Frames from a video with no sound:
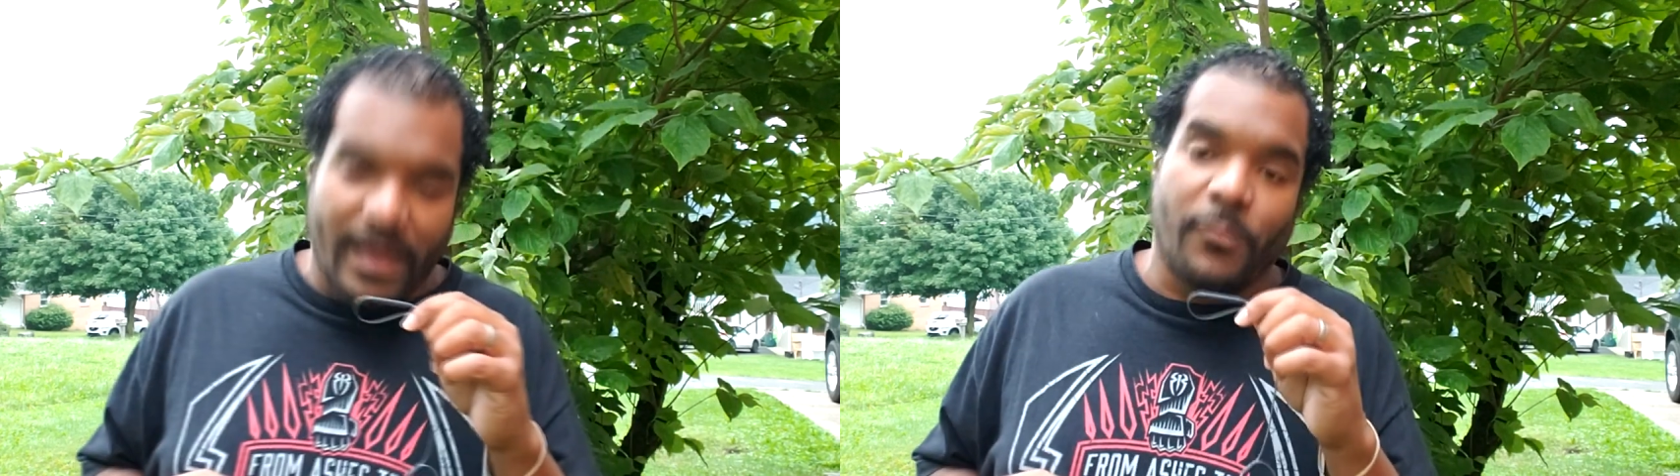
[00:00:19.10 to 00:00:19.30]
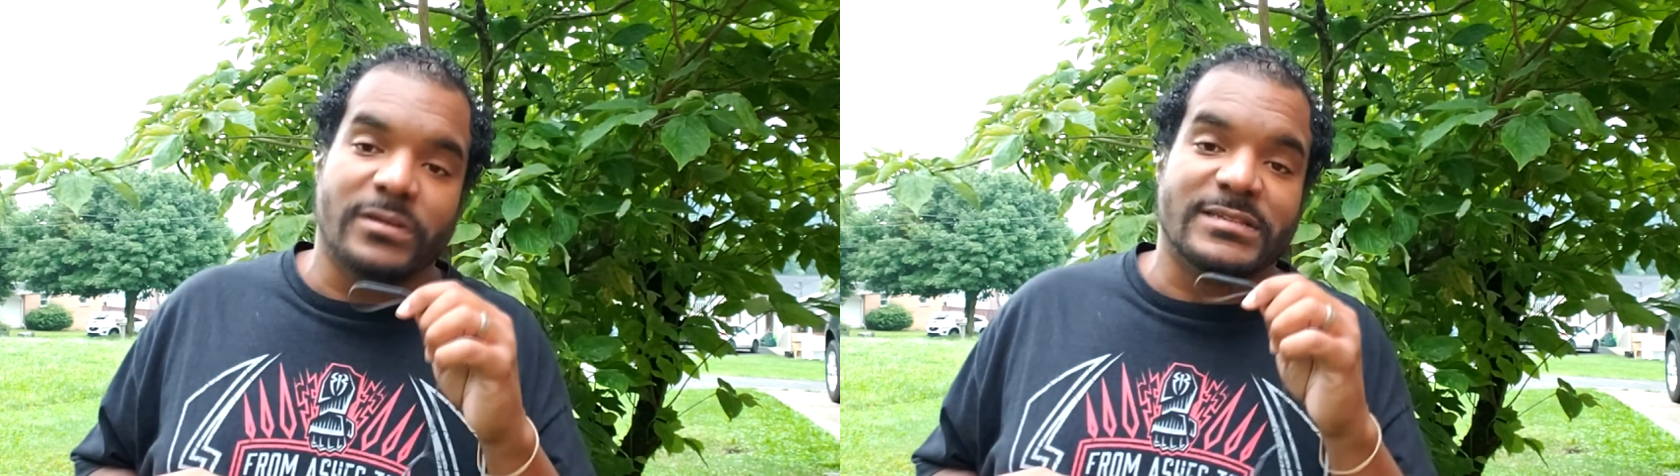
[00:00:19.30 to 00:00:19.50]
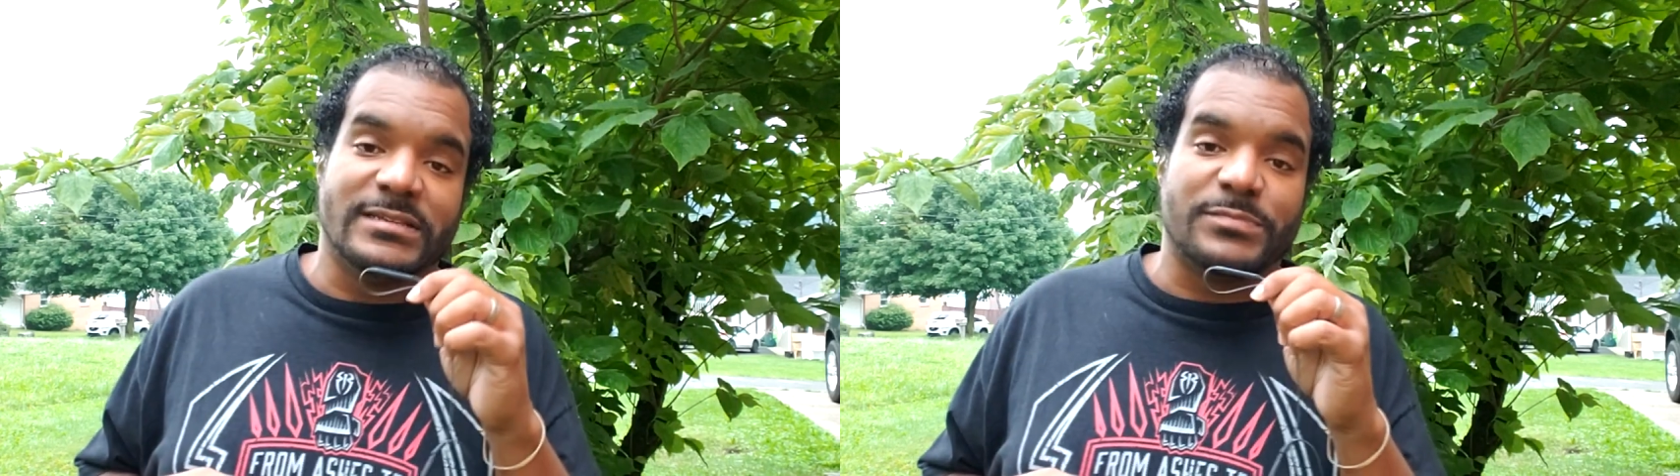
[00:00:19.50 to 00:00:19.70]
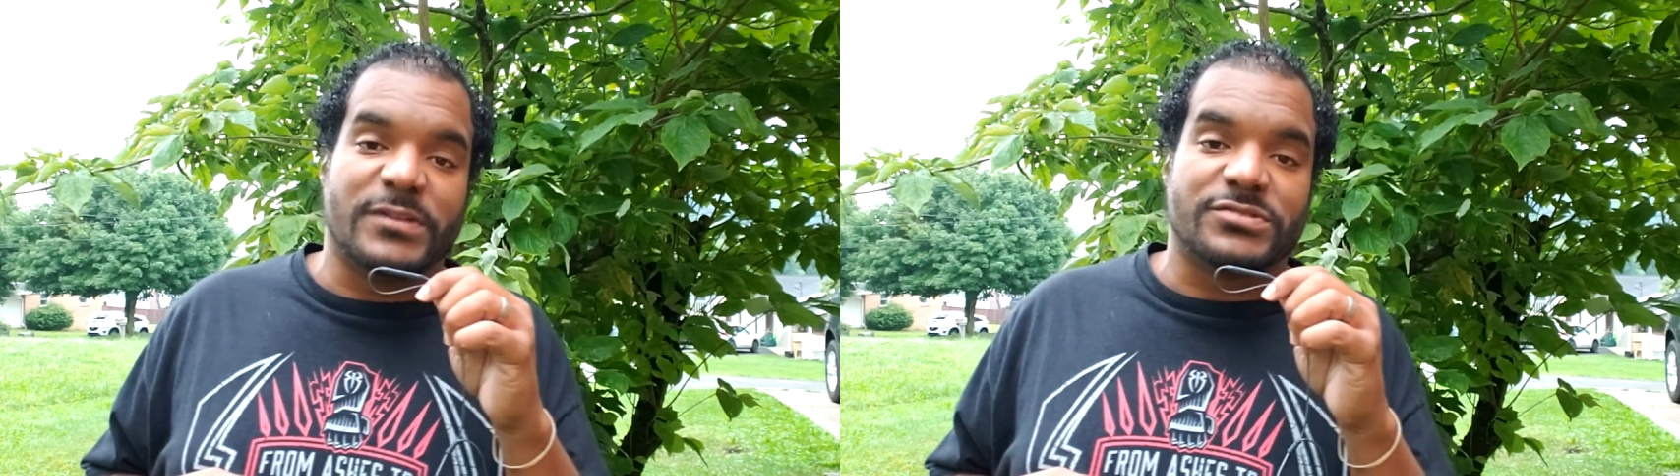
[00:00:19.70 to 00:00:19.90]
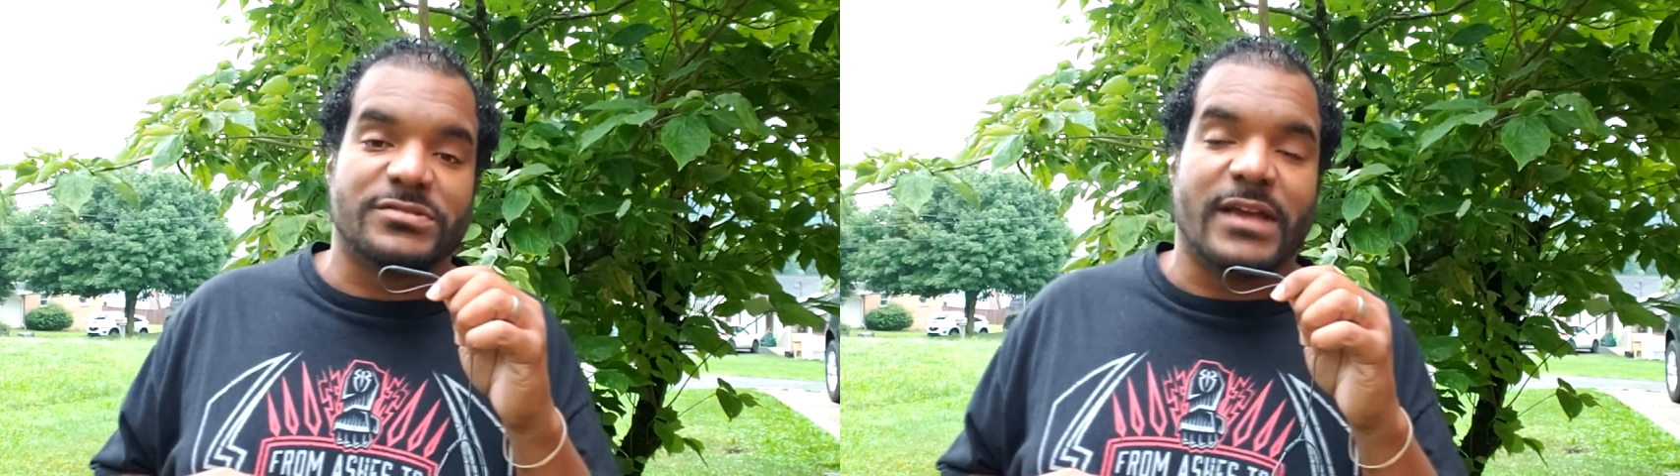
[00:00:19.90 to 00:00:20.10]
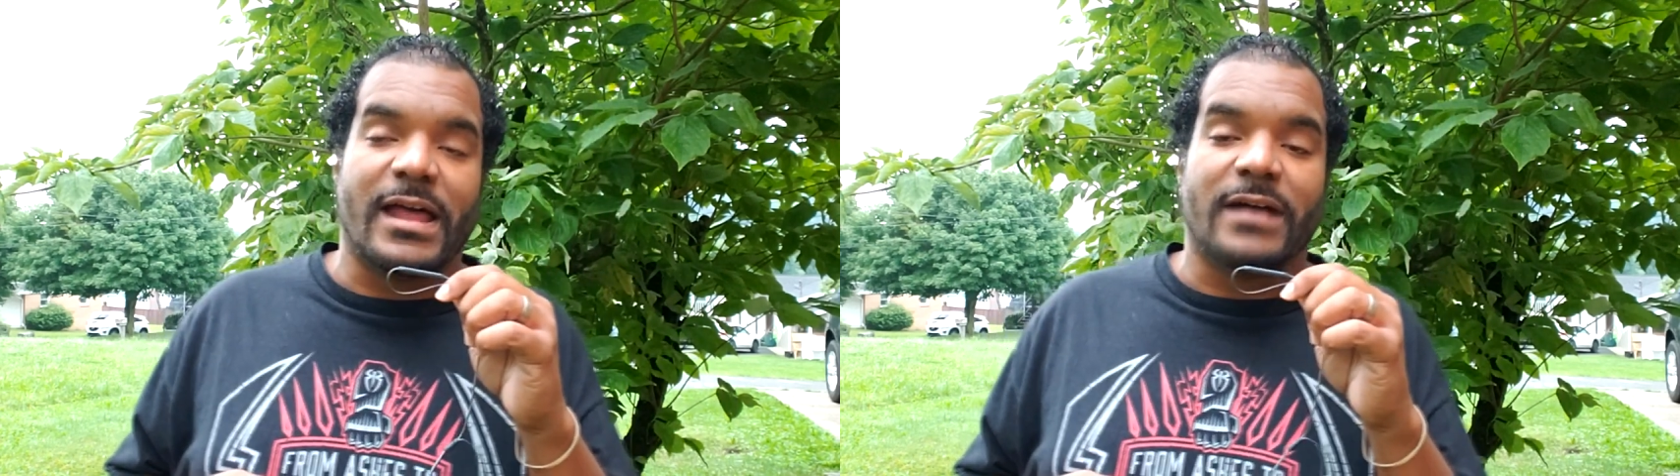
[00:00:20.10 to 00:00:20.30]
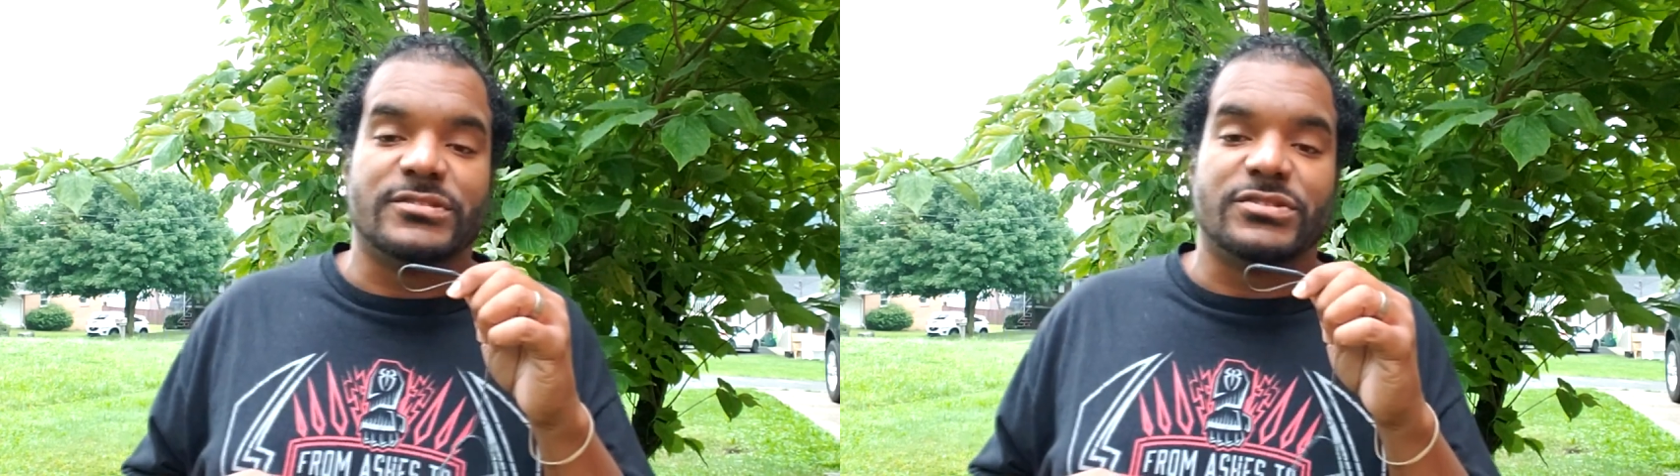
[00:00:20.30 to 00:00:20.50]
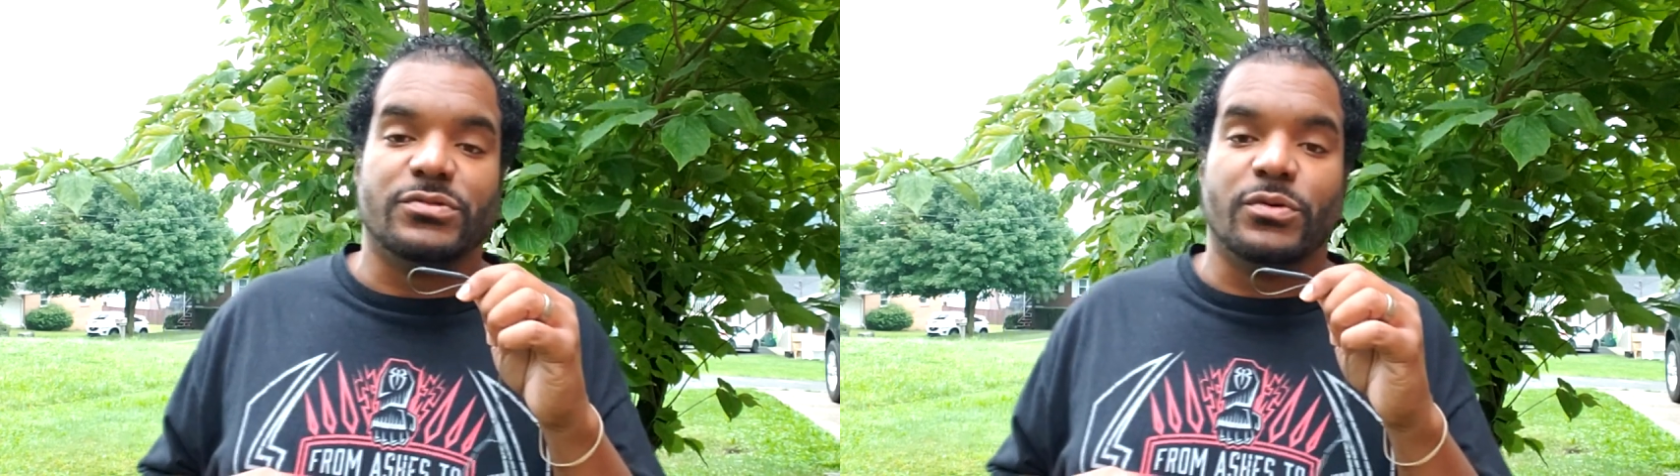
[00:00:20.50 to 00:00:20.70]
want to send a special shout out
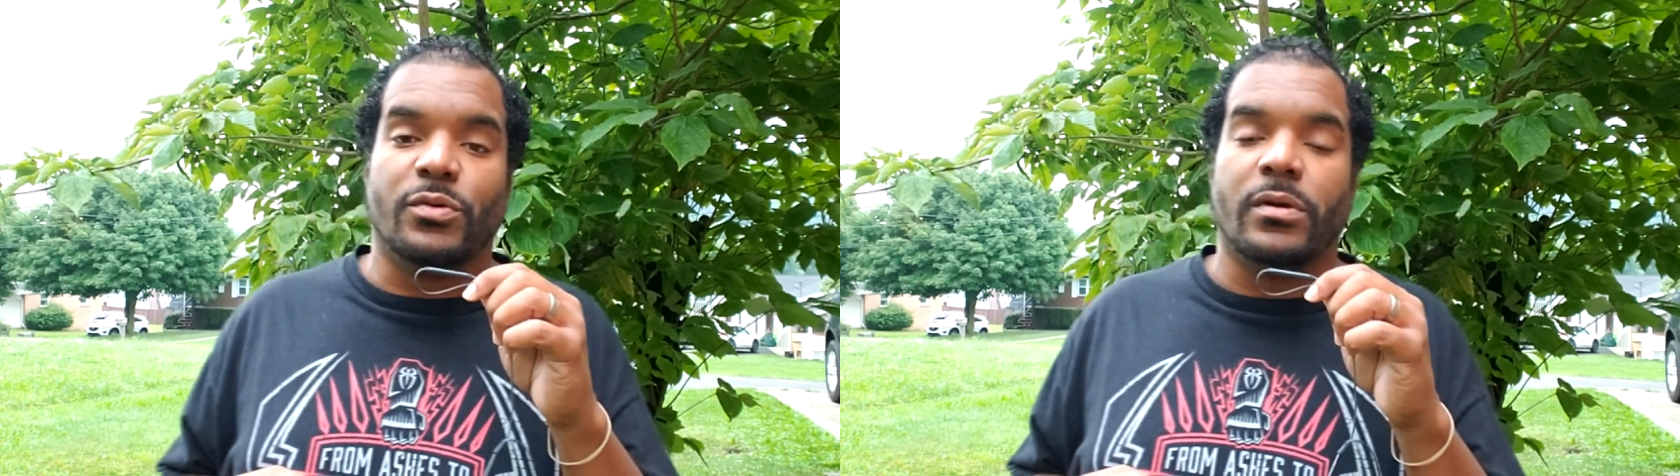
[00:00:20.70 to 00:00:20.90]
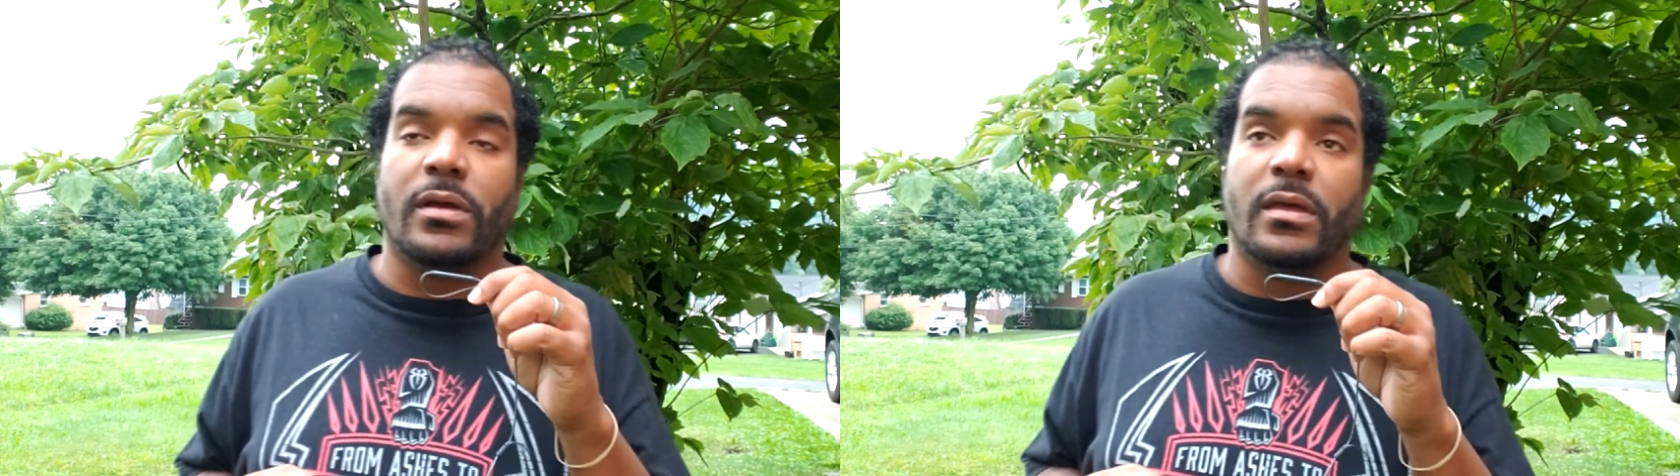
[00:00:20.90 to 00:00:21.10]
to